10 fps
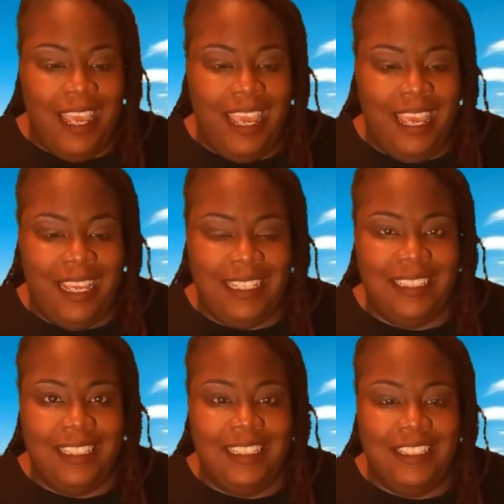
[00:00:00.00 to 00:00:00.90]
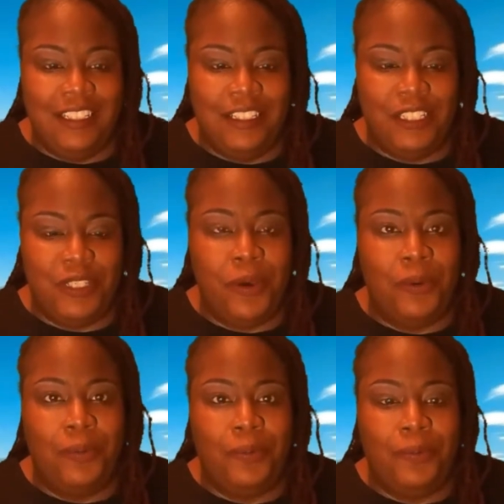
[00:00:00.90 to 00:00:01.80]
And
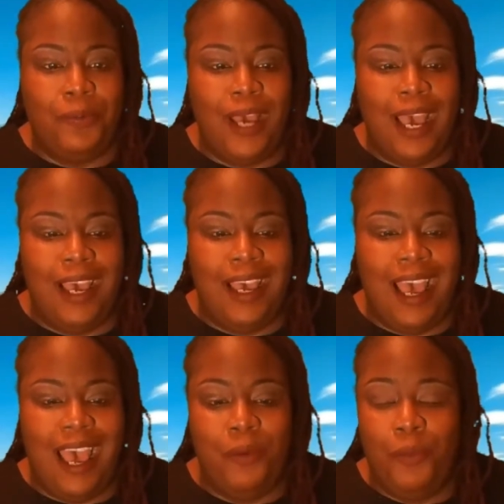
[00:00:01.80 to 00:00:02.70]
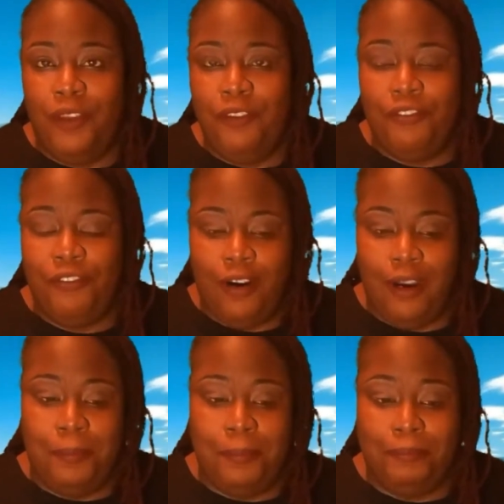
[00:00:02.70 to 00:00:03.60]
so I went
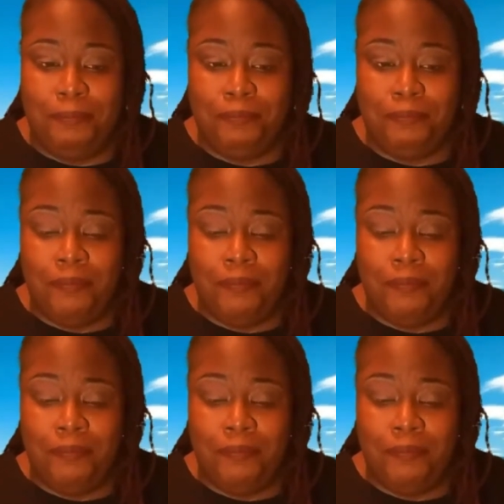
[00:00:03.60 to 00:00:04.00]
from